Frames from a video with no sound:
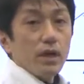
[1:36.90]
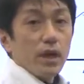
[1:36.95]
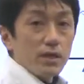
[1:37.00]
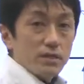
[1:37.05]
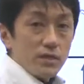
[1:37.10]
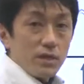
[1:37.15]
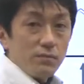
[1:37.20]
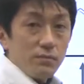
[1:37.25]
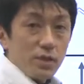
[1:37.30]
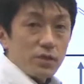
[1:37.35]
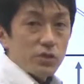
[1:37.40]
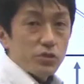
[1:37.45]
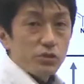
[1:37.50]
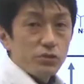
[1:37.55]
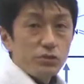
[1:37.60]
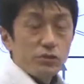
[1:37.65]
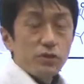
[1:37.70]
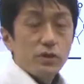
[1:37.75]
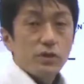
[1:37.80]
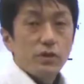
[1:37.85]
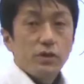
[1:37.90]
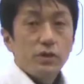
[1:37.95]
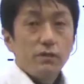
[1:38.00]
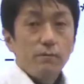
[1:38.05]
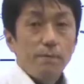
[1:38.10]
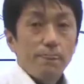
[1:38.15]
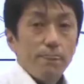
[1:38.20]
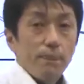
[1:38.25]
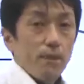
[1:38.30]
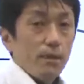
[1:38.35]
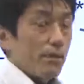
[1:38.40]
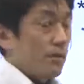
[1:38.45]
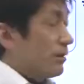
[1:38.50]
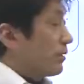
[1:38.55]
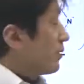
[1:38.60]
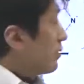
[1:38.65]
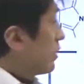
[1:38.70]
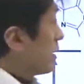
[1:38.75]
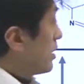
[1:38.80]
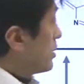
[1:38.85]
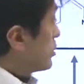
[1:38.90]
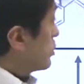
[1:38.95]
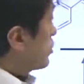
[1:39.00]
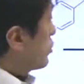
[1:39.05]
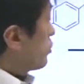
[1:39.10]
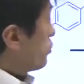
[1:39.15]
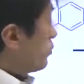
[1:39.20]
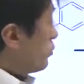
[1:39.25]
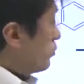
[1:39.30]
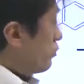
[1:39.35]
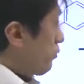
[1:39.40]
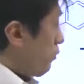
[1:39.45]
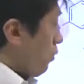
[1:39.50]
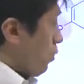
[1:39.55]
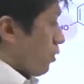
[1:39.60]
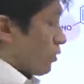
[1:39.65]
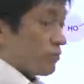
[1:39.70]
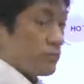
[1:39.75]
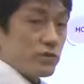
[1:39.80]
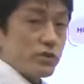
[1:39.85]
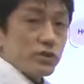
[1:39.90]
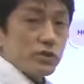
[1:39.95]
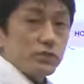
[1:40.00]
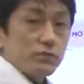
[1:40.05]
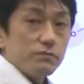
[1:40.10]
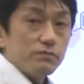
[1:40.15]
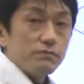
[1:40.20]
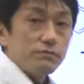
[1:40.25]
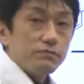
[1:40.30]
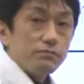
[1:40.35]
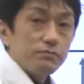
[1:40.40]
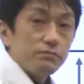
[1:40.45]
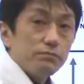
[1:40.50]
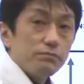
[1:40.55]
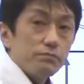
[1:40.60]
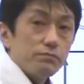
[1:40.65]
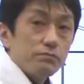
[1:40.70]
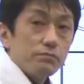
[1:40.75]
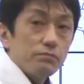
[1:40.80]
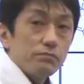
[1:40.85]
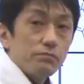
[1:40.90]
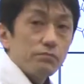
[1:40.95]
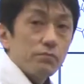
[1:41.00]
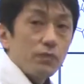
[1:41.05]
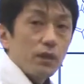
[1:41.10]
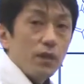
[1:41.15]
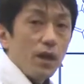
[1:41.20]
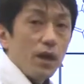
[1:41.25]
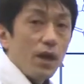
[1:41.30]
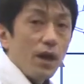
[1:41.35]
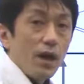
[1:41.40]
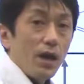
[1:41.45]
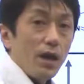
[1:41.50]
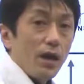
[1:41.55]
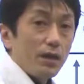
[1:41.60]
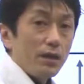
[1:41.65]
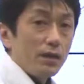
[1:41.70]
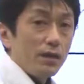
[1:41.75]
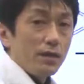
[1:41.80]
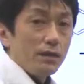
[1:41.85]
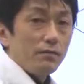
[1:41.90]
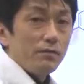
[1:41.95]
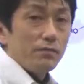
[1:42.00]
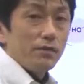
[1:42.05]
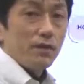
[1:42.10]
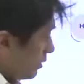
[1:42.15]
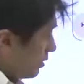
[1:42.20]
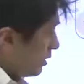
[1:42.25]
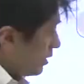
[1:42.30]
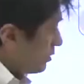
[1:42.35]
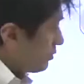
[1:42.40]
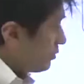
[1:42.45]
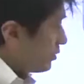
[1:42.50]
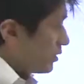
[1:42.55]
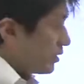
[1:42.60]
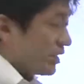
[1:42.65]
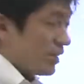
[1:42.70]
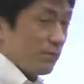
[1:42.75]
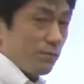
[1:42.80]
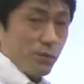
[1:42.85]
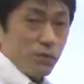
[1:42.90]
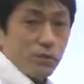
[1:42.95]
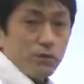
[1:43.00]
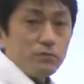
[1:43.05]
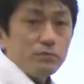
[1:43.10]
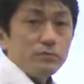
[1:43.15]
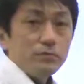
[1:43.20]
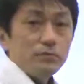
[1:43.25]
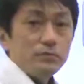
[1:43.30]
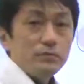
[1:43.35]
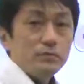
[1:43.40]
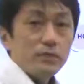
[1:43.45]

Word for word: As I mentioned, these two forms are in equilibrium.